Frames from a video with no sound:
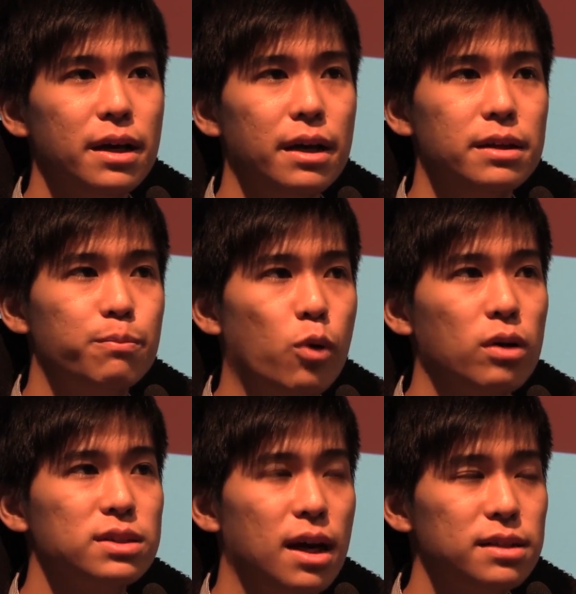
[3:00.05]
in the
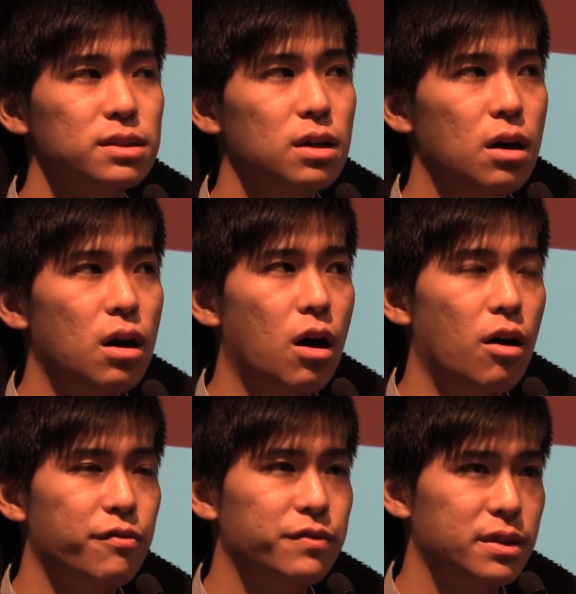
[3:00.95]
process
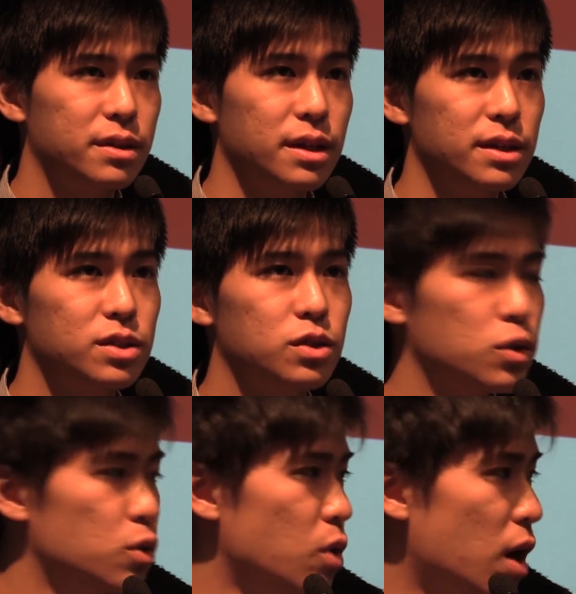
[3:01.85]
of these
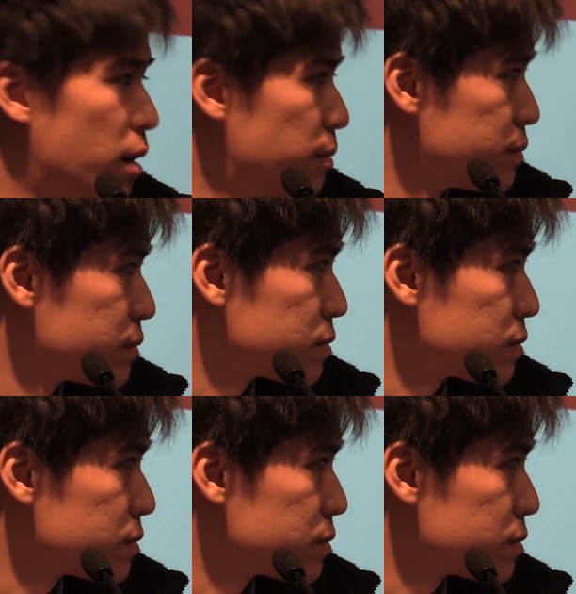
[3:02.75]
two um,